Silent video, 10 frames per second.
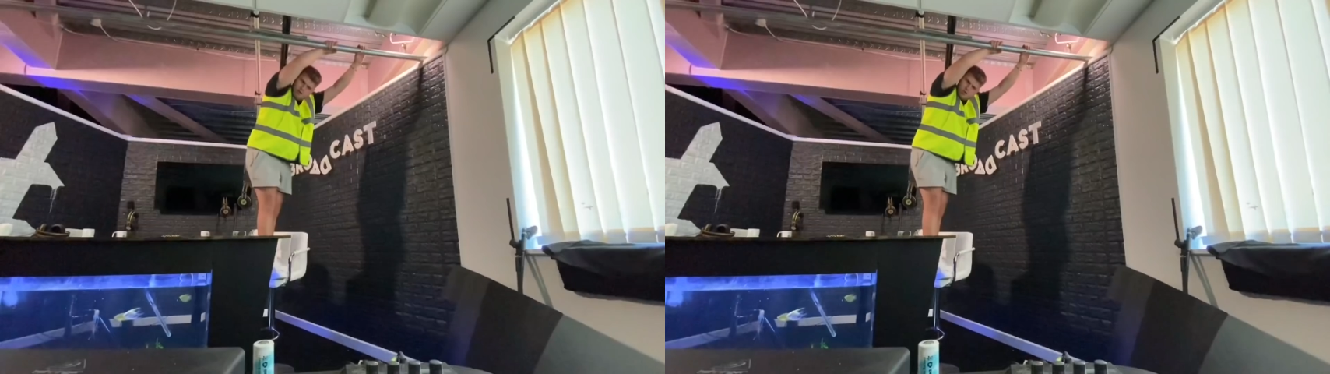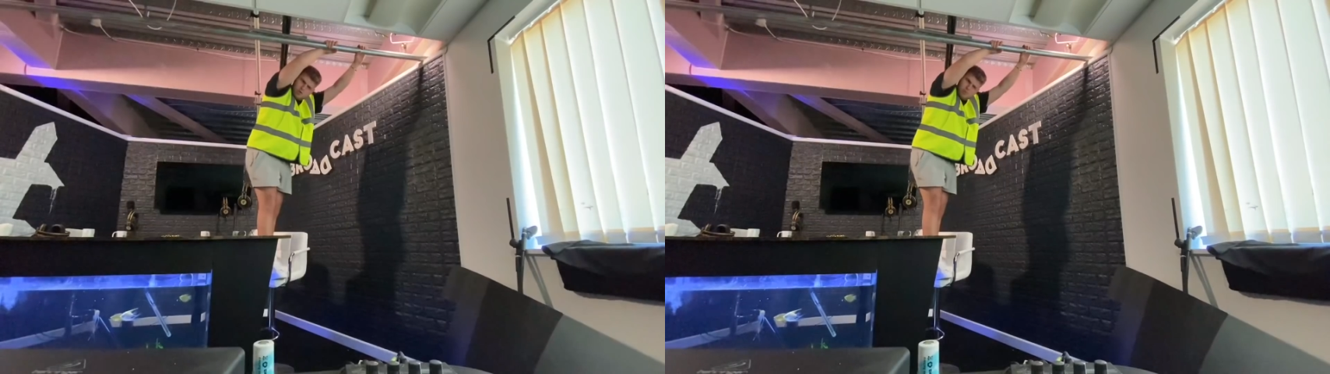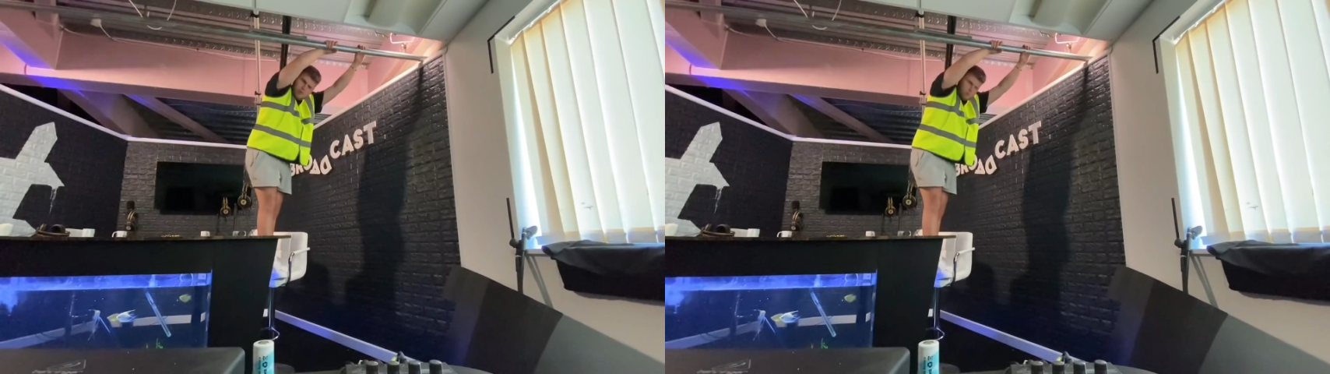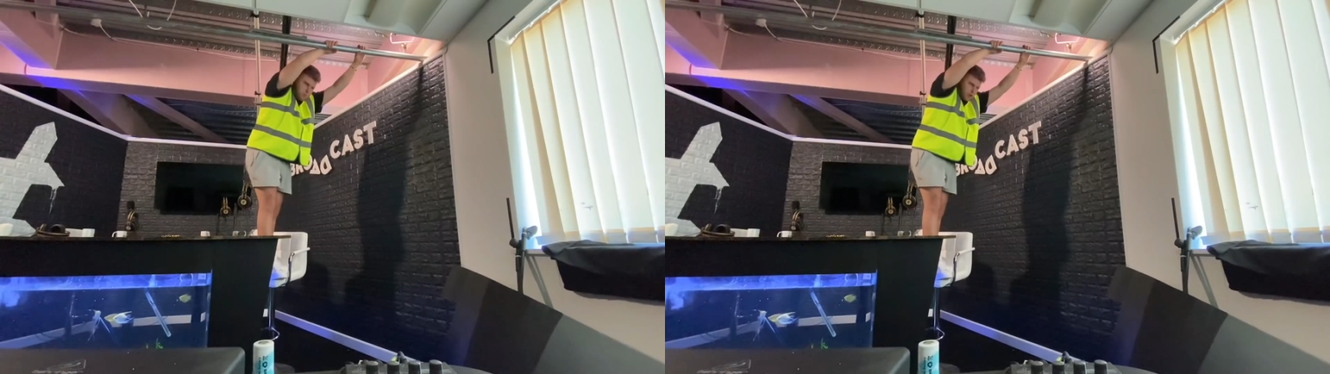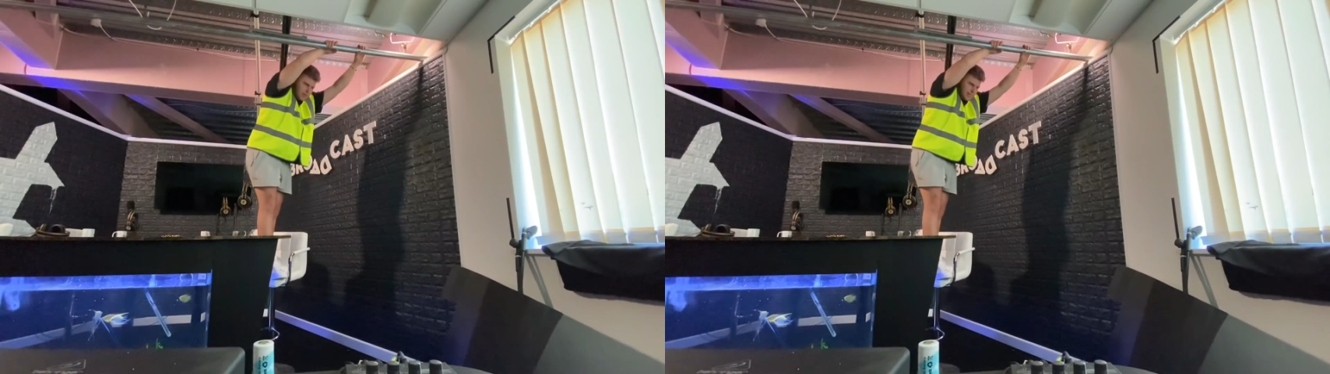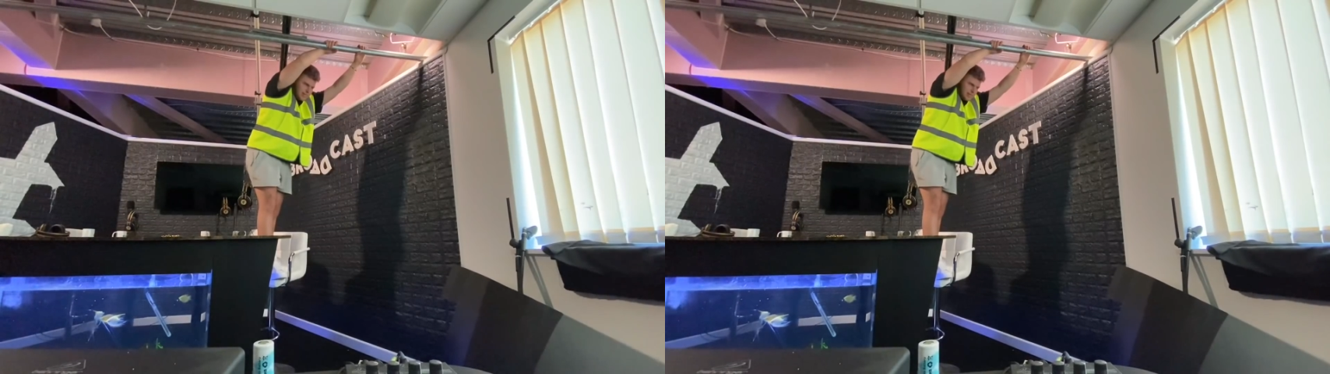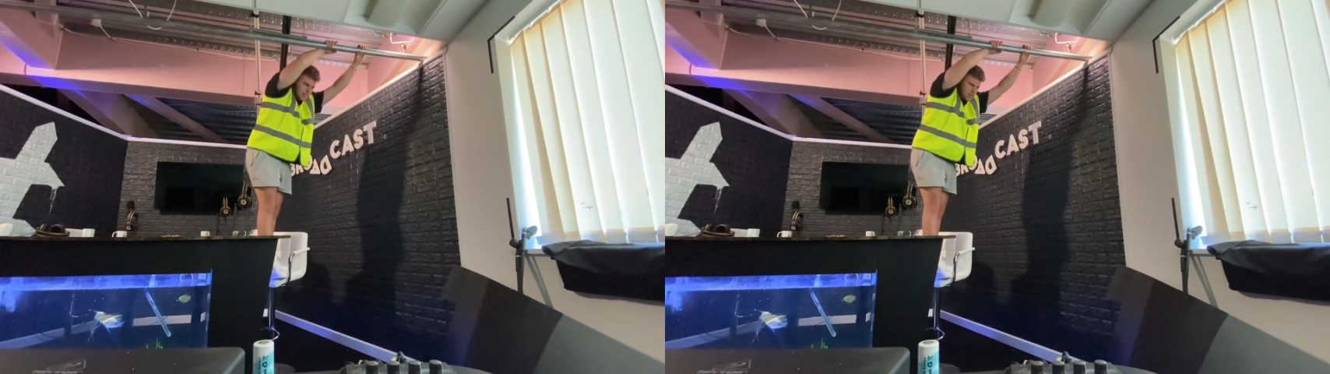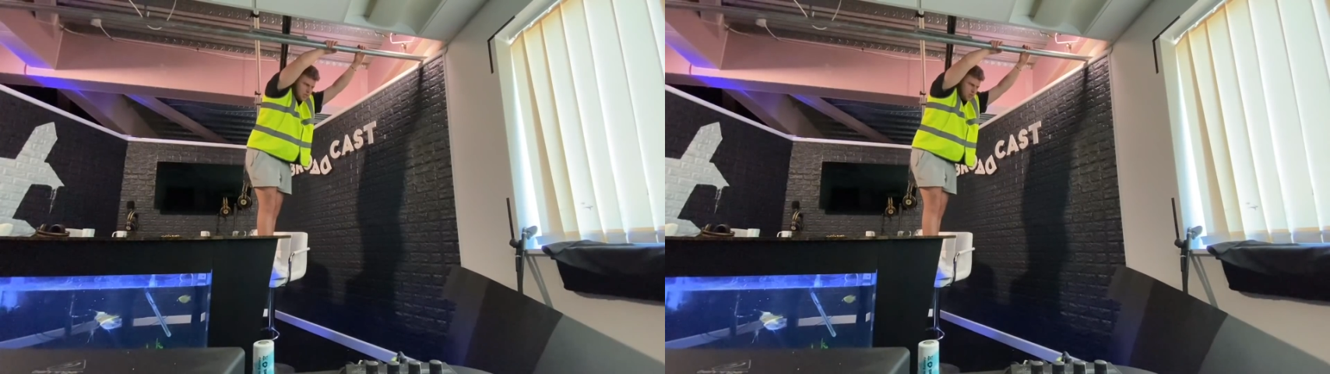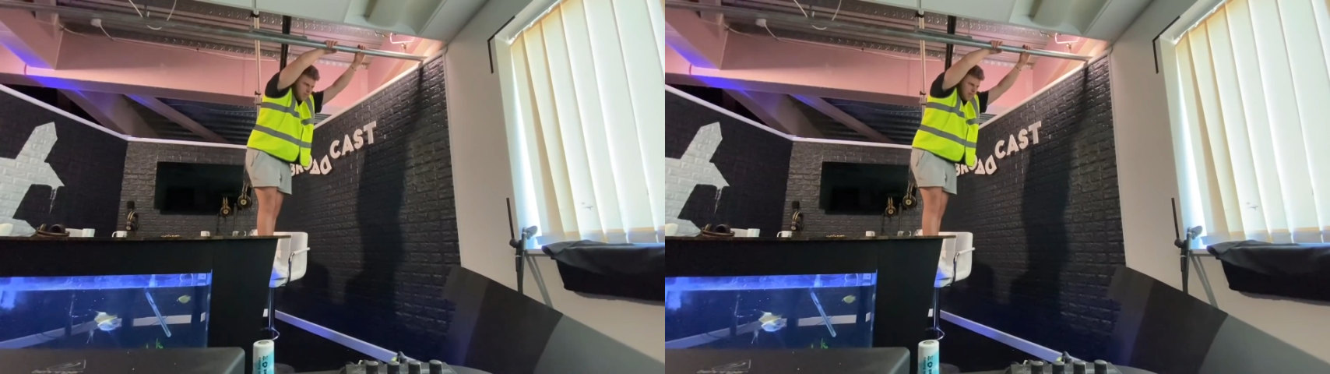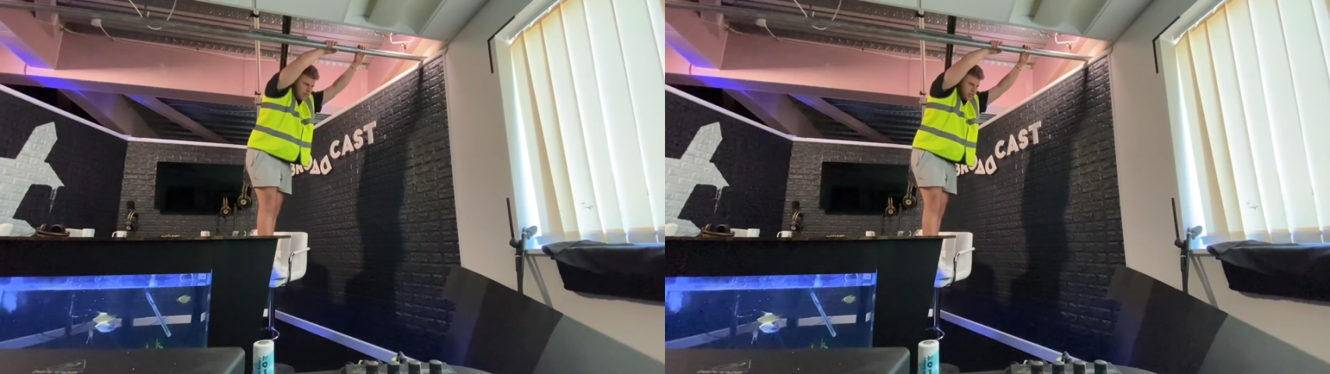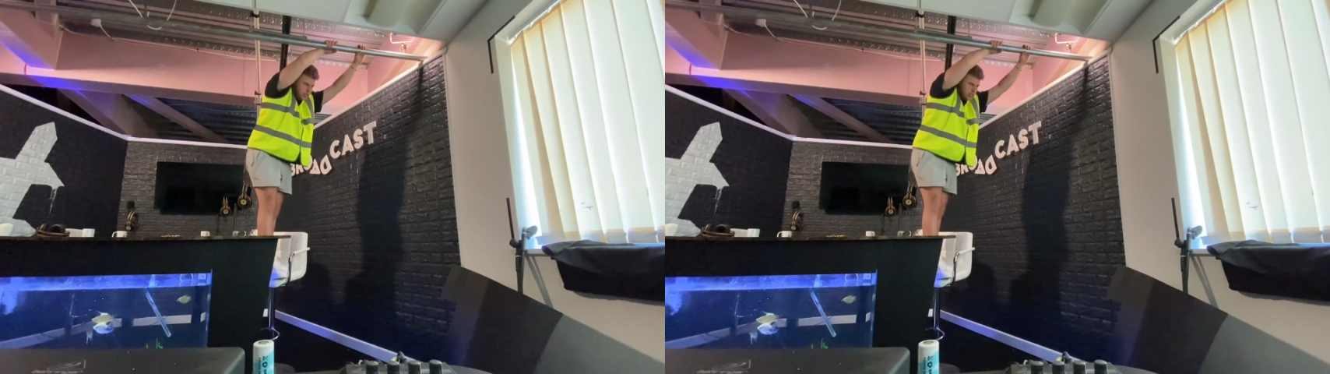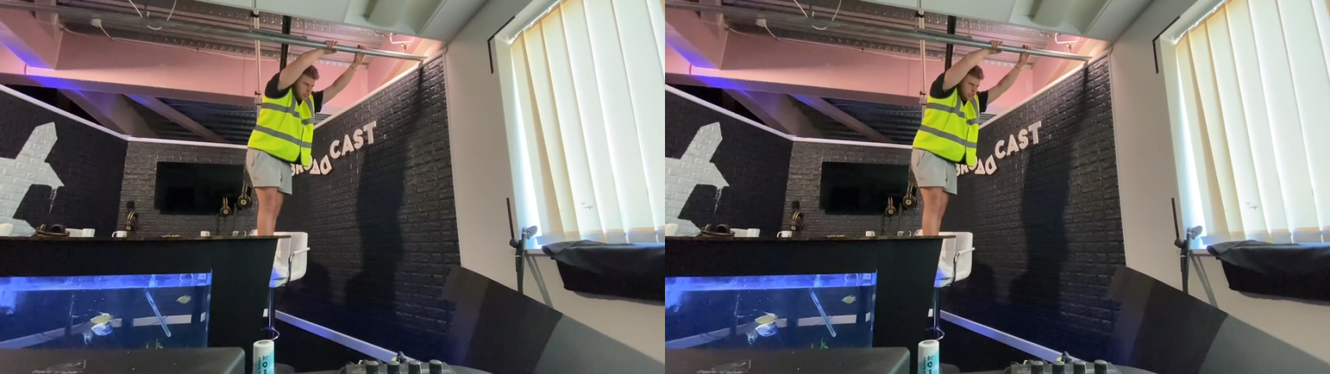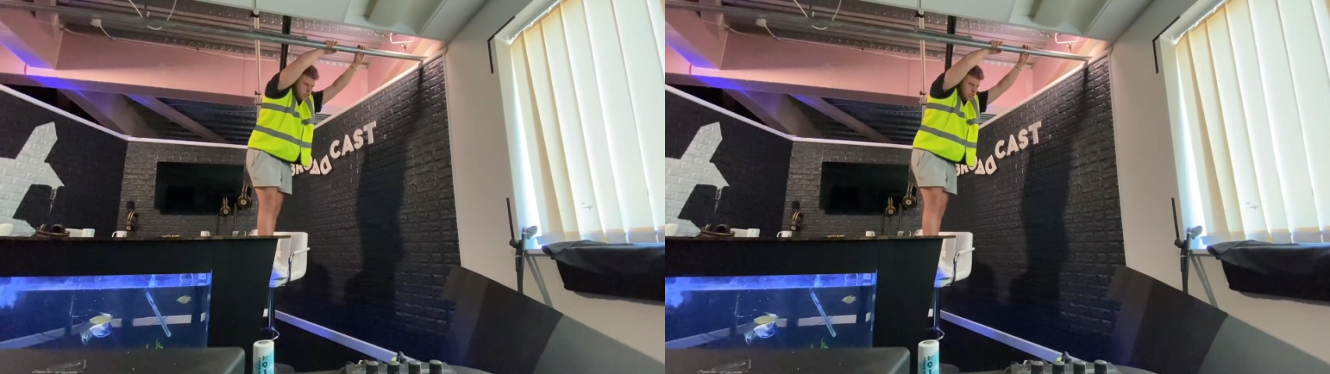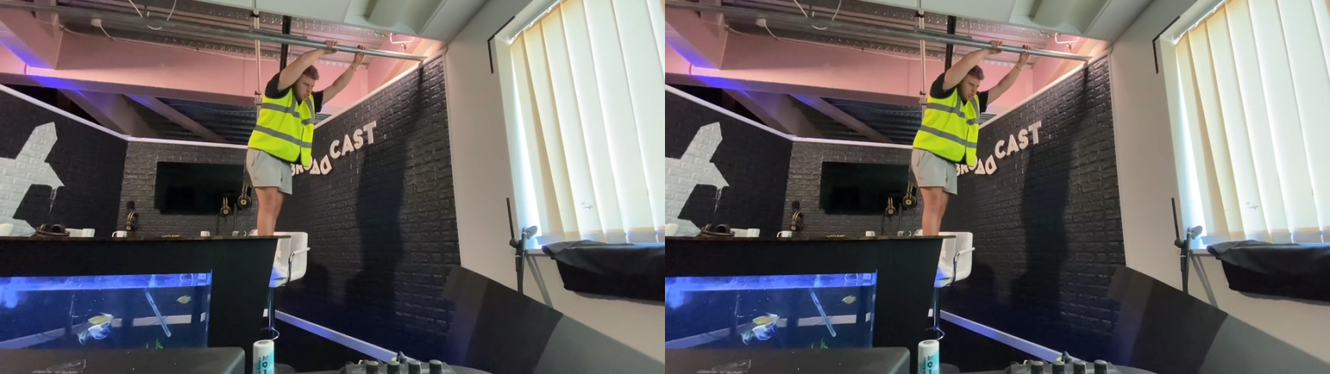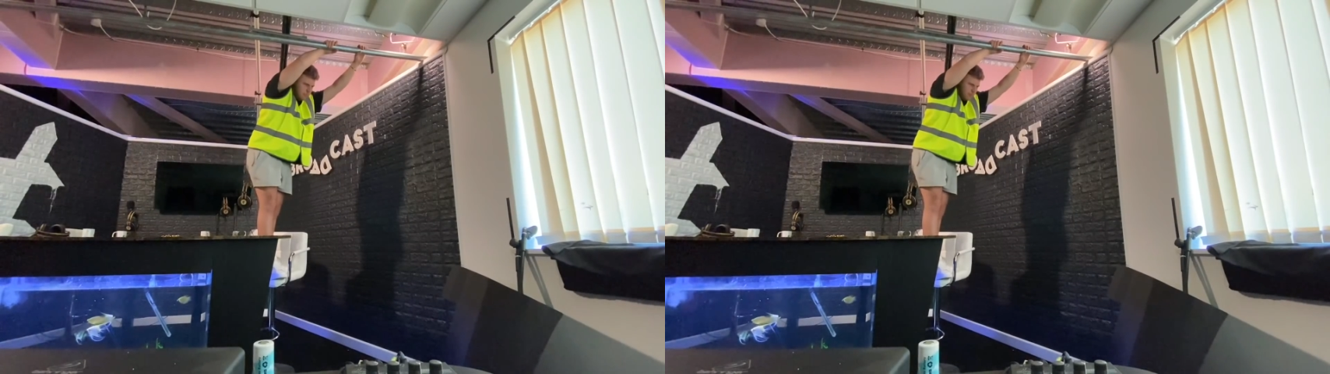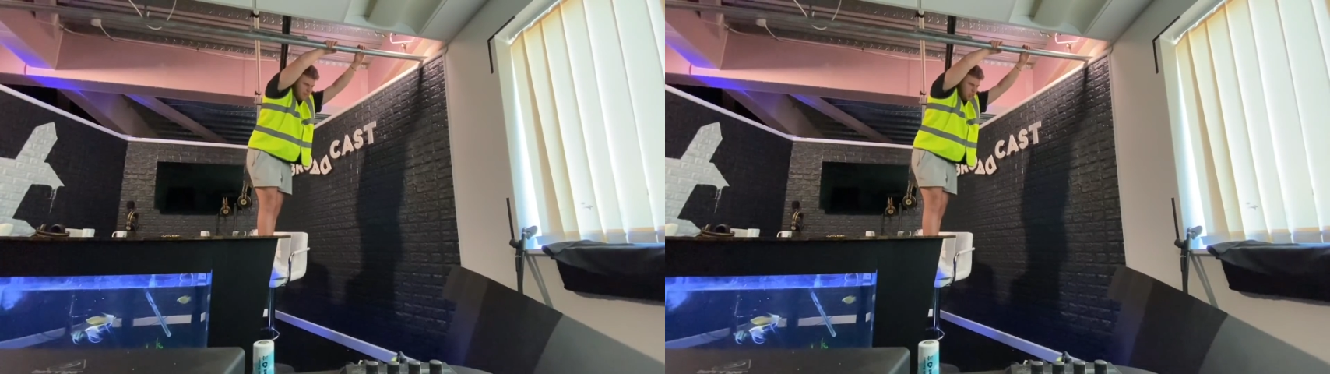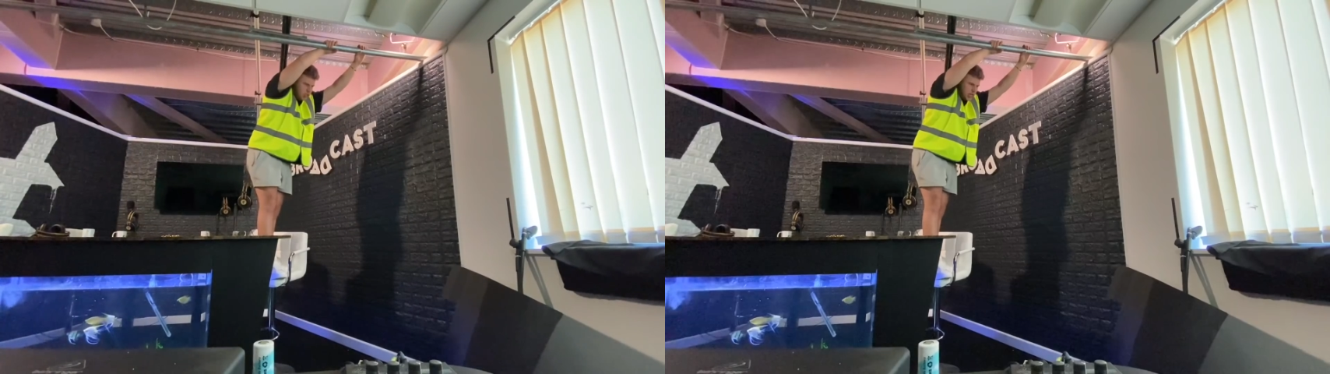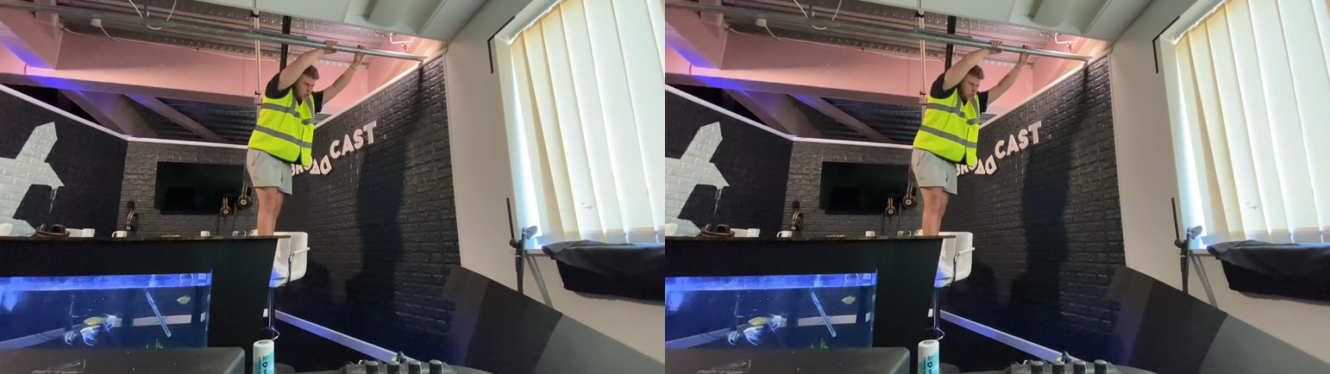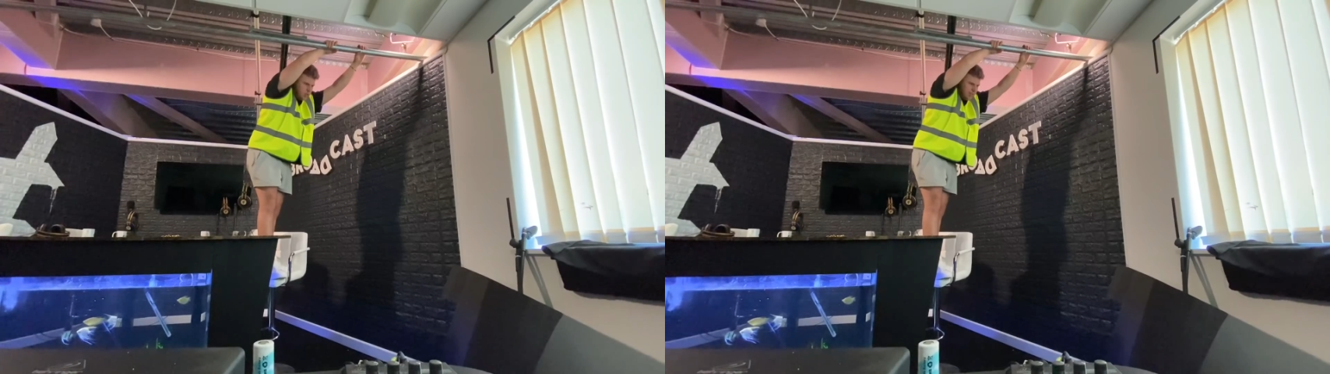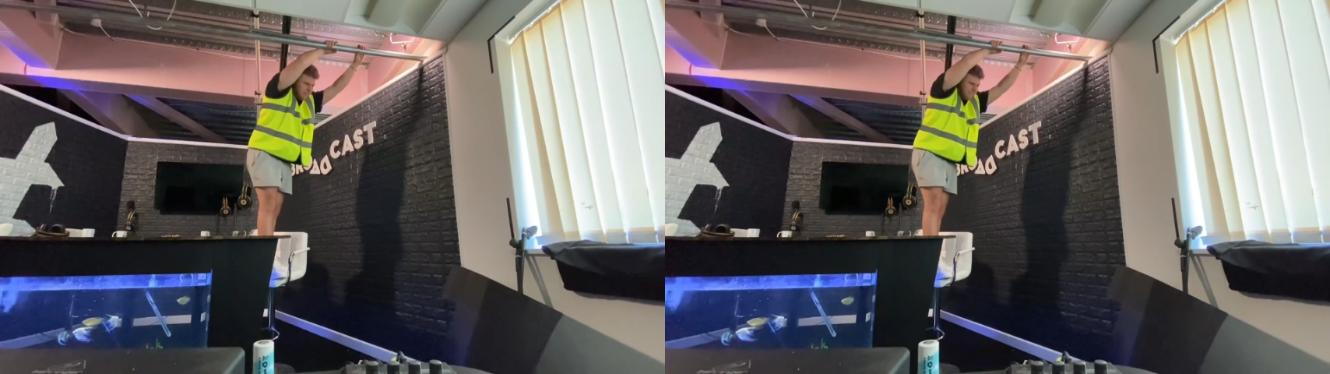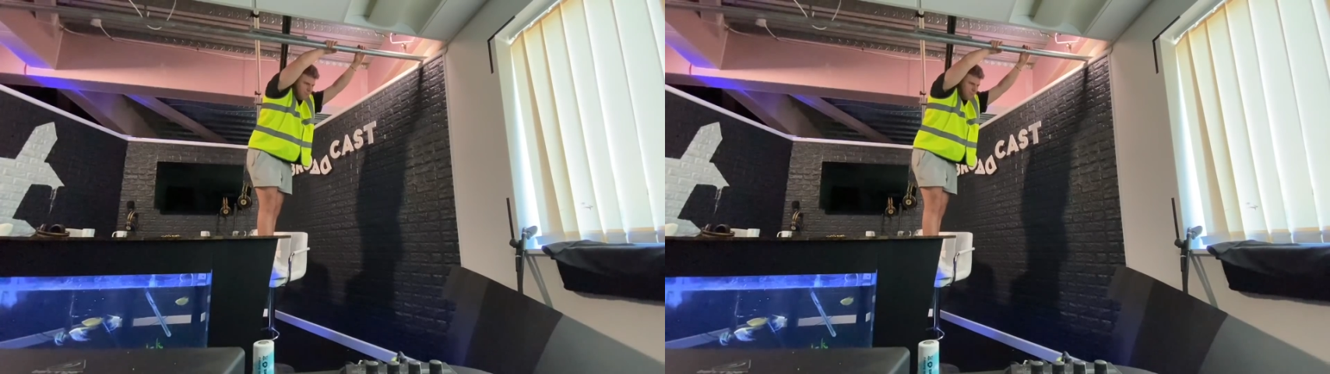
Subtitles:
(no speaker visible)